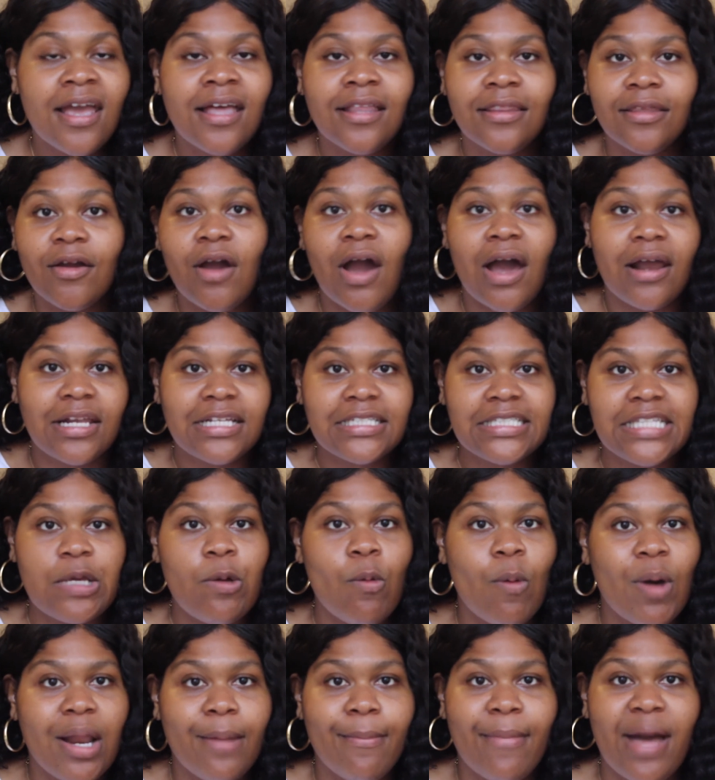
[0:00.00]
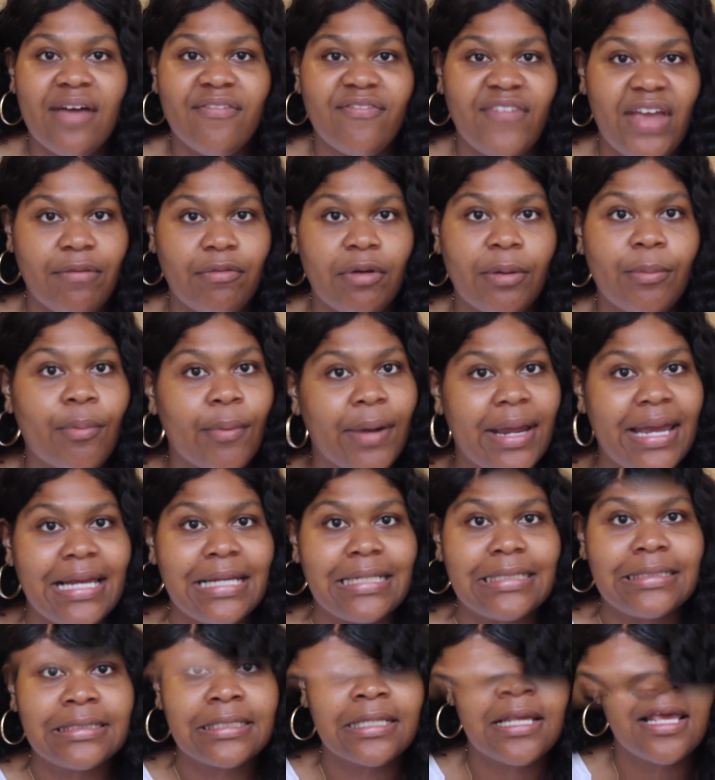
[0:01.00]
They're honestly one of my favorite
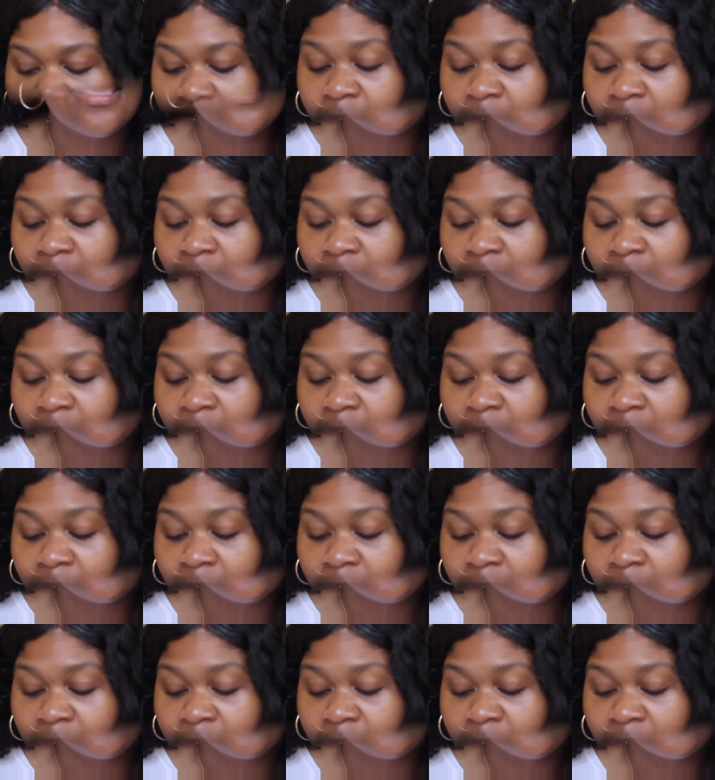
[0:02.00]
brands.